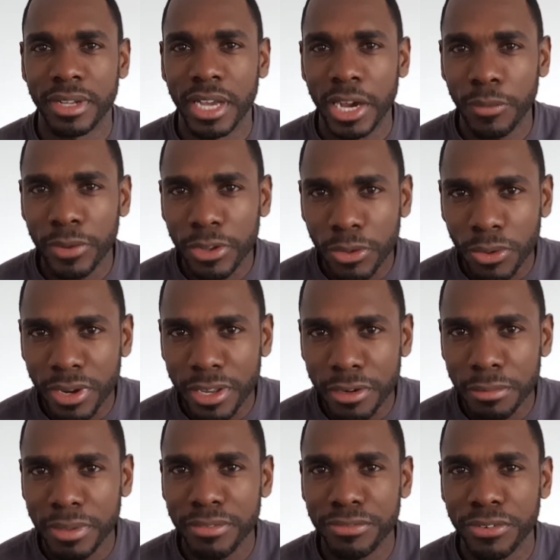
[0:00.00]
I want to go a little
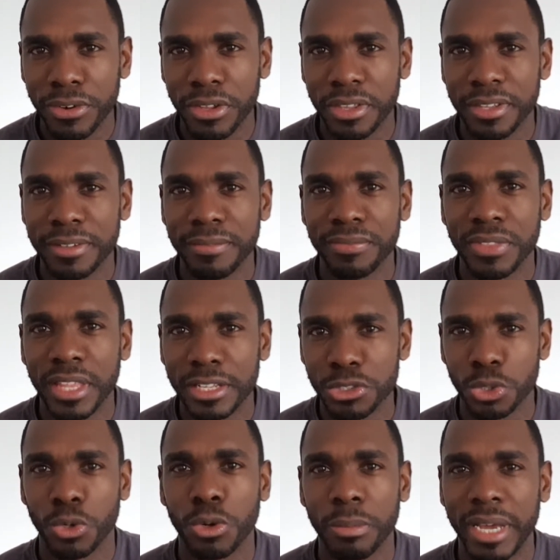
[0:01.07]
bit further and
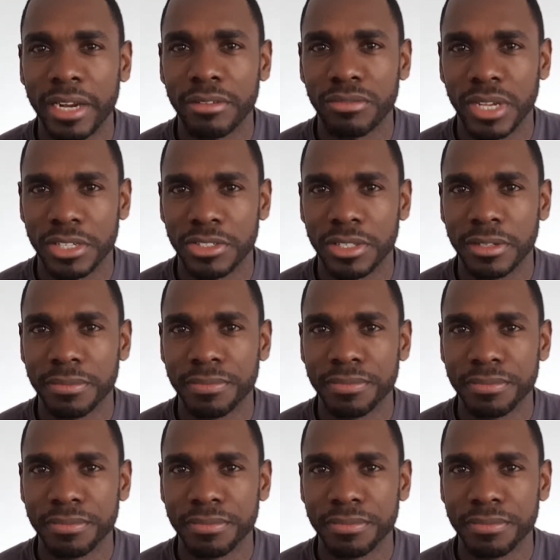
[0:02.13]
talk about investing.